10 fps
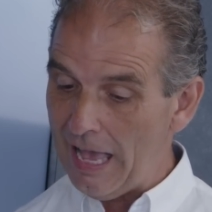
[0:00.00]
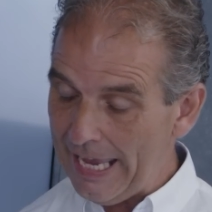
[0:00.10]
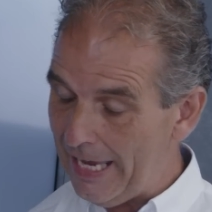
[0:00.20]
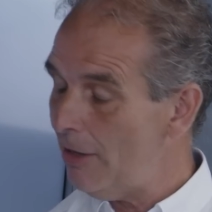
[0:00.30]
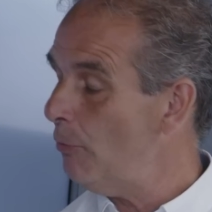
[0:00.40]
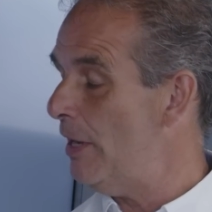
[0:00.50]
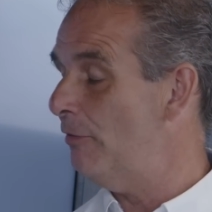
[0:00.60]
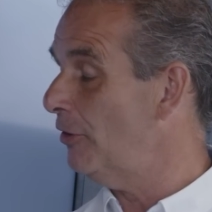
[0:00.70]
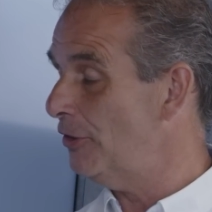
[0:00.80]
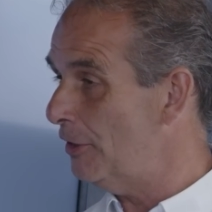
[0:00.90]
here we
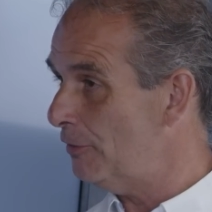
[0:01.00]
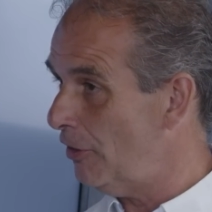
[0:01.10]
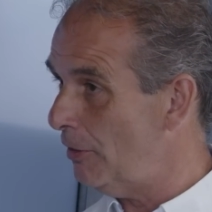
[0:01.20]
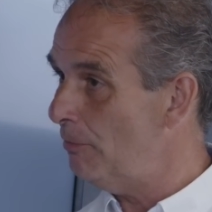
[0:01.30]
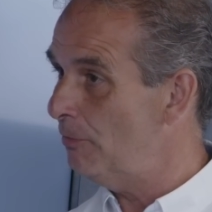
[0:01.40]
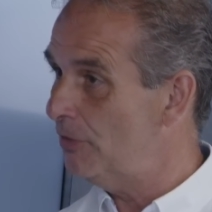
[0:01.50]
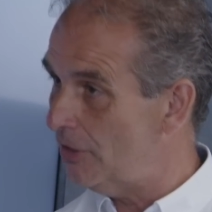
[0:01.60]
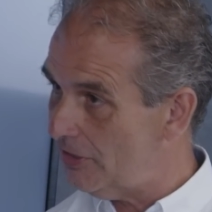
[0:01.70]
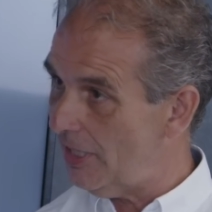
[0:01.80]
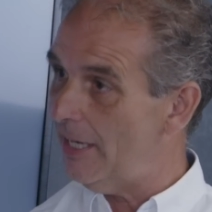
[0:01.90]
haven't got enough time
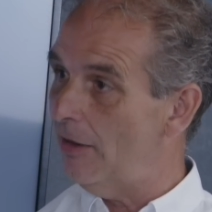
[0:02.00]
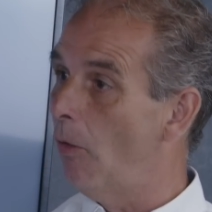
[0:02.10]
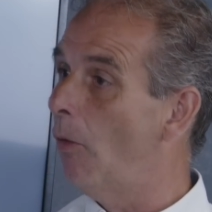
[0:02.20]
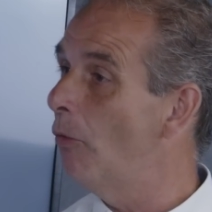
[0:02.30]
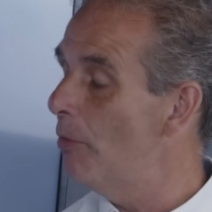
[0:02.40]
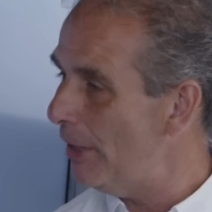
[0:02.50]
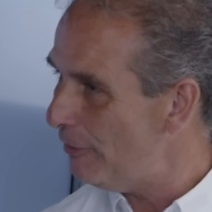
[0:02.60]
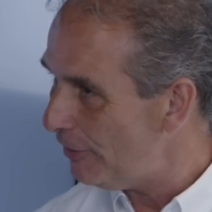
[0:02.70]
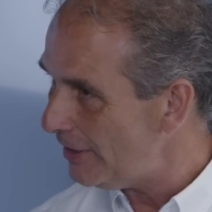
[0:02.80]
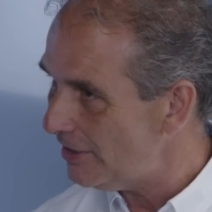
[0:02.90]
to say all the
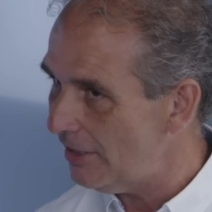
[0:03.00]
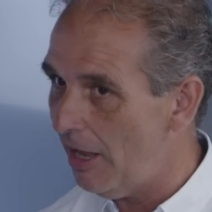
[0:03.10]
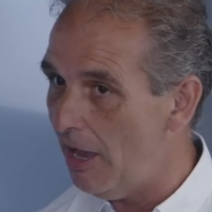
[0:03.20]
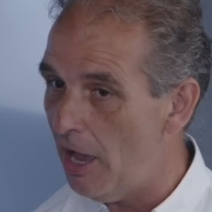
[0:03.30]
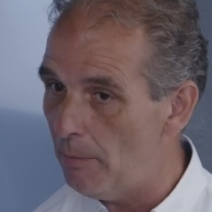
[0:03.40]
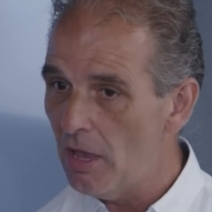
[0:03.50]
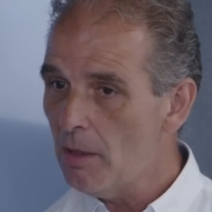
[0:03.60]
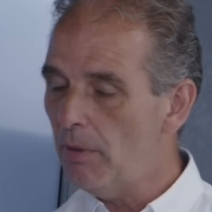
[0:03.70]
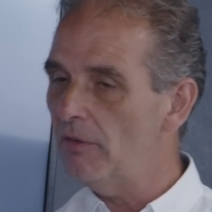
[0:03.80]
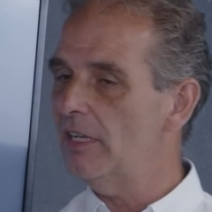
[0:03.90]
benefits, um,
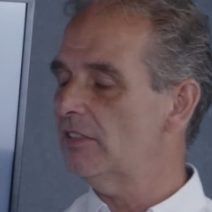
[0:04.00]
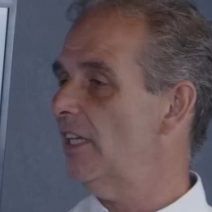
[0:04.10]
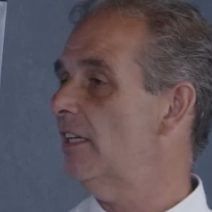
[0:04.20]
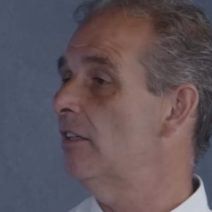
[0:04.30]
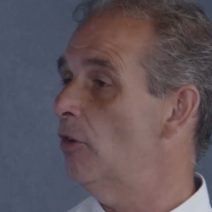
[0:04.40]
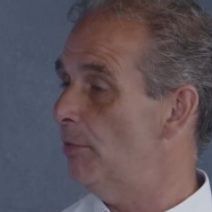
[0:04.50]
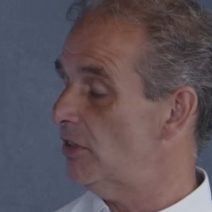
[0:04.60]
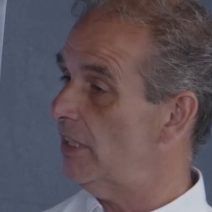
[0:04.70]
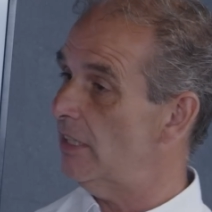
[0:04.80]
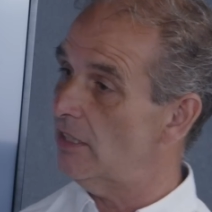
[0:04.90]
but let's take
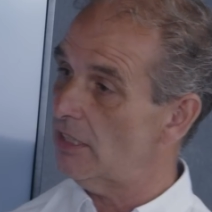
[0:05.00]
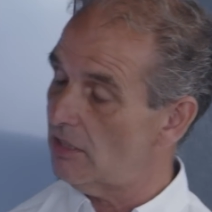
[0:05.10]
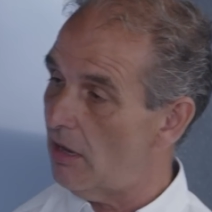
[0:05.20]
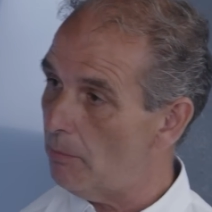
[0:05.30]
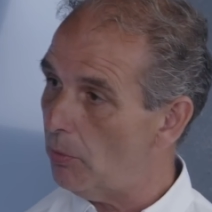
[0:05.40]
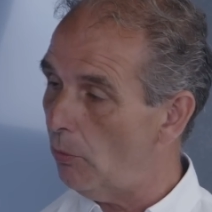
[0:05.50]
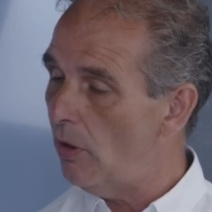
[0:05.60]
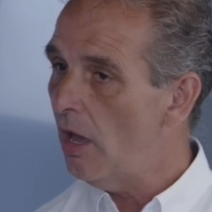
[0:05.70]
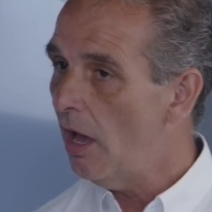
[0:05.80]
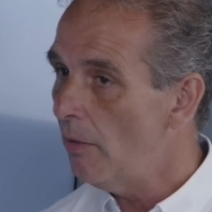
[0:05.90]
lubricity as an example.
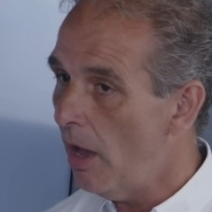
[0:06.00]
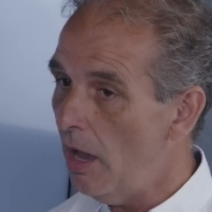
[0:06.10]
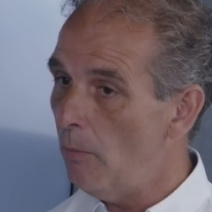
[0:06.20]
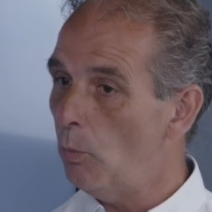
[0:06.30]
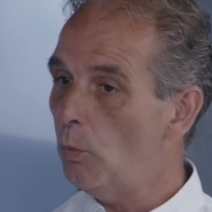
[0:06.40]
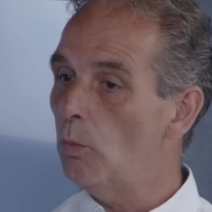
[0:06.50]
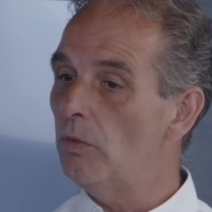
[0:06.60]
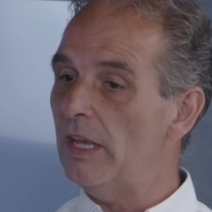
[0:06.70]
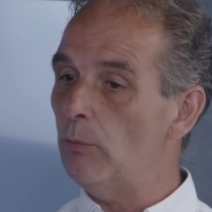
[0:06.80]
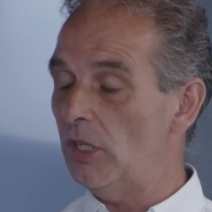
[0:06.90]
Um,
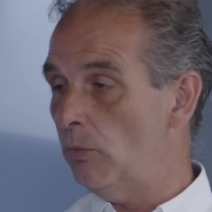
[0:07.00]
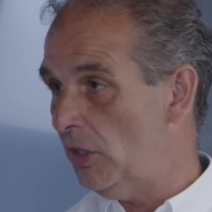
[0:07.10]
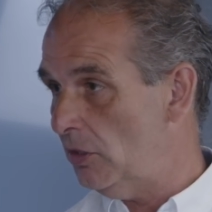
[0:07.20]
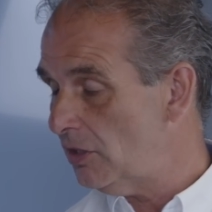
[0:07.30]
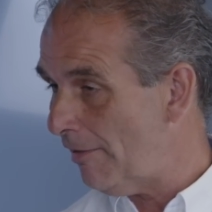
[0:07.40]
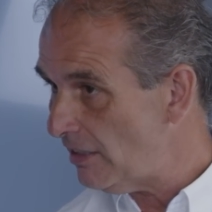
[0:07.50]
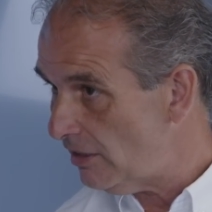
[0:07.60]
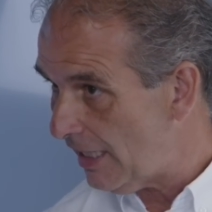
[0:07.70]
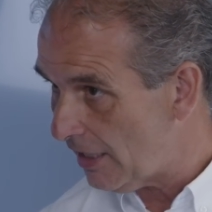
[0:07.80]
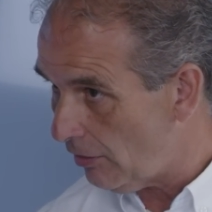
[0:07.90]
we, we use our
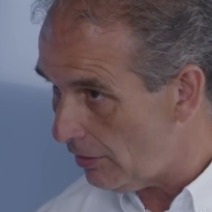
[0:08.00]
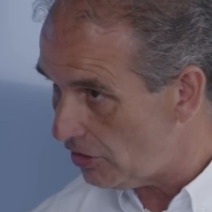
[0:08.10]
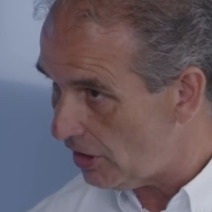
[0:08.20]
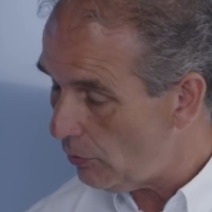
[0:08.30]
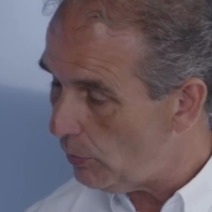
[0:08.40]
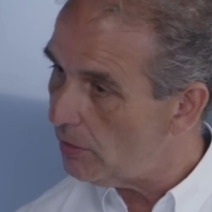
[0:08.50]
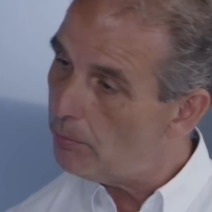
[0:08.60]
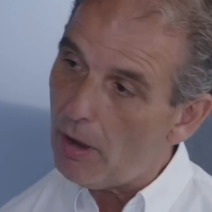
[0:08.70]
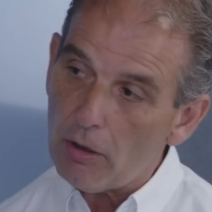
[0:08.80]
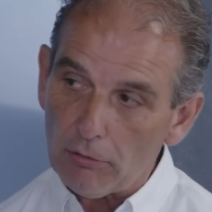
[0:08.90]
ester technology, we can
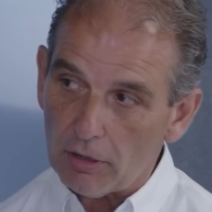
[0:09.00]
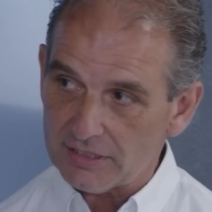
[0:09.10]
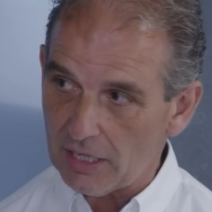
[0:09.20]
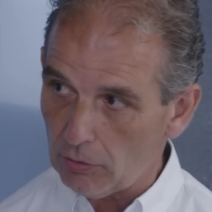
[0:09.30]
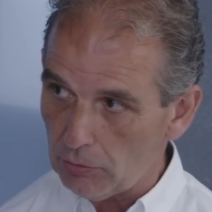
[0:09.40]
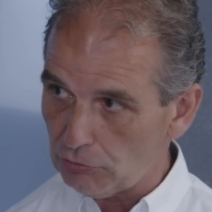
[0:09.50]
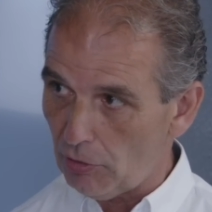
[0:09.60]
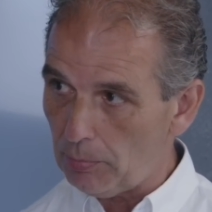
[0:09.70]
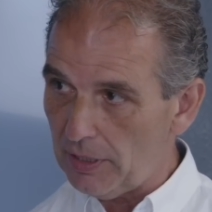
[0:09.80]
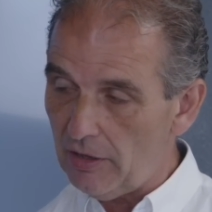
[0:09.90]
polarize that oil
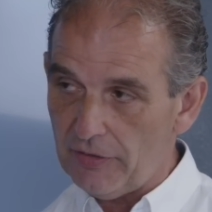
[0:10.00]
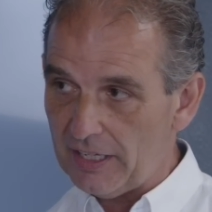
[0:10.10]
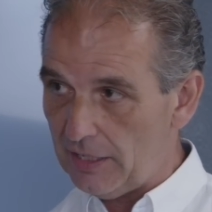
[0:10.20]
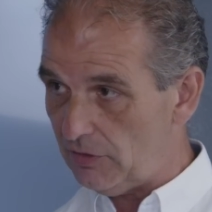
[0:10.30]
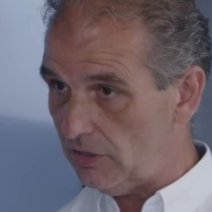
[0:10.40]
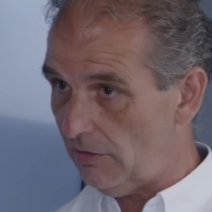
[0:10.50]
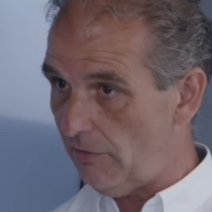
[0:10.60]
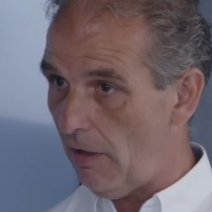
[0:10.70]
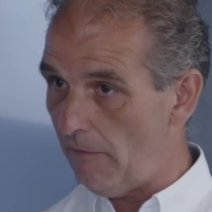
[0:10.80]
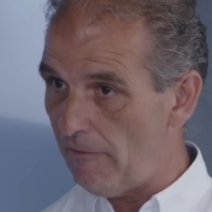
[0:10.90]
droplet, and that gives us a,
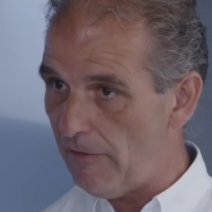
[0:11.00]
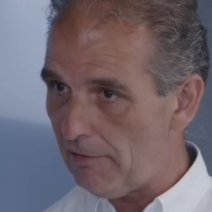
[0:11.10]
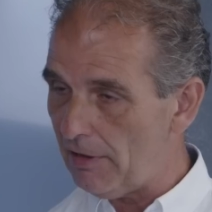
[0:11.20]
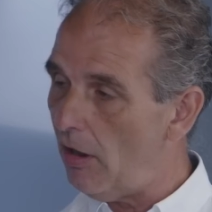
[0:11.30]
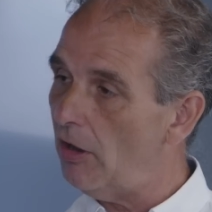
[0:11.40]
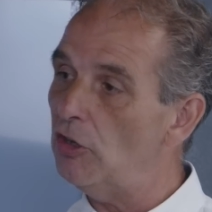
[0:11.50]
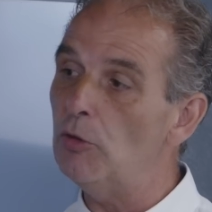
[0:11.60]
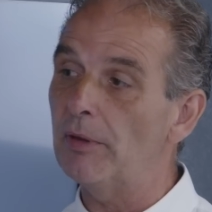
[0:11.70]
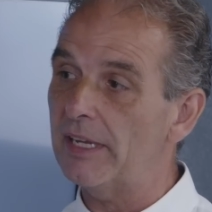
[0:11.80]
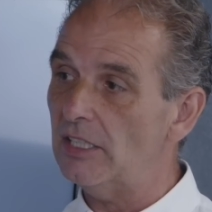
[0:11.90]
a very high
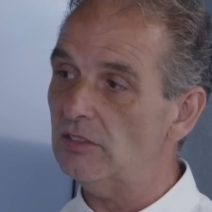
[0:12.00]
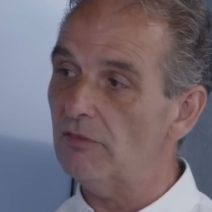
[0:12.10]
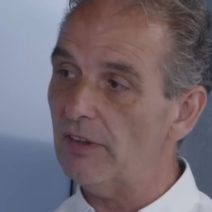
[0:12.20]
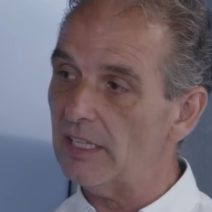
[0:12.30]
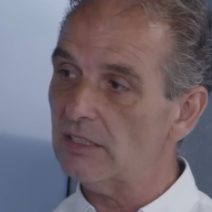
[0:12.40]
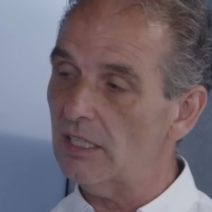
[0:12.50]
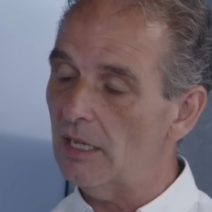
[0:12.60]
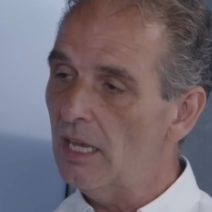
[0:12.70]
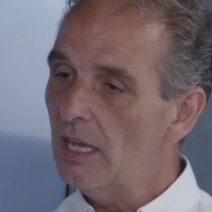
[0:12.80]
lubrication factor.